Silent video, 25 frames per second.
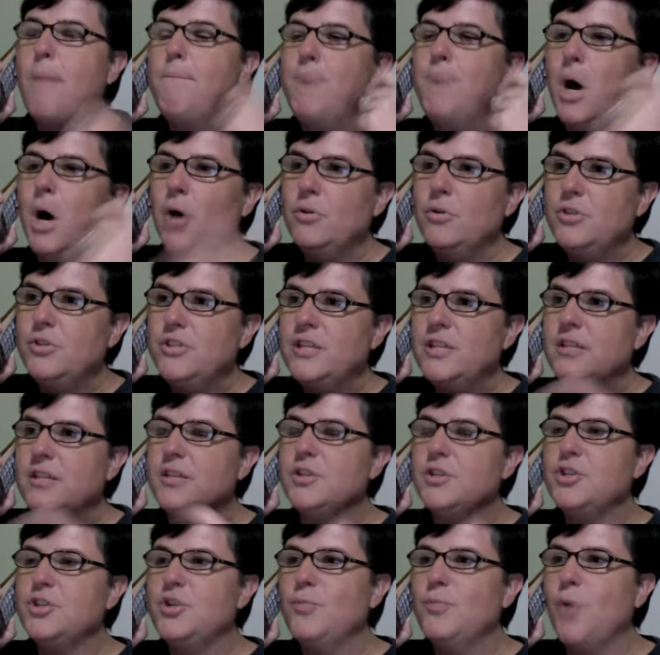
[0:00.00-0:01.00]
post
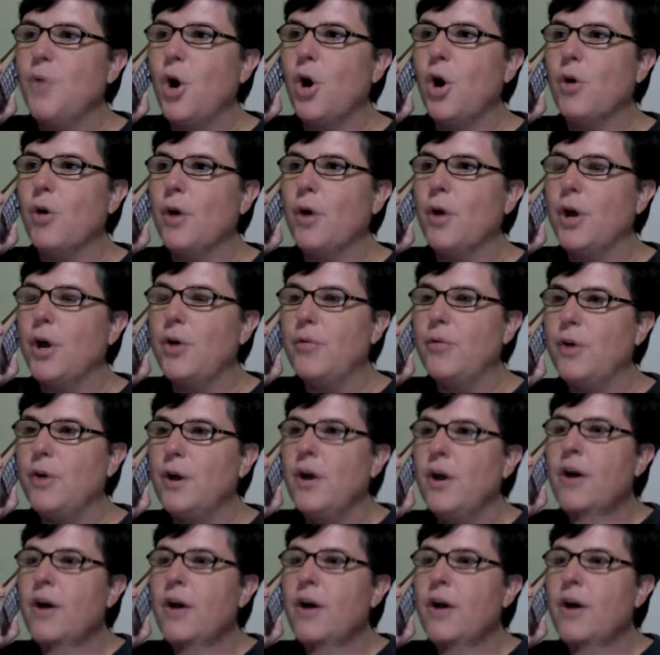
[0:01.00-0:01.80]
it tomorrow,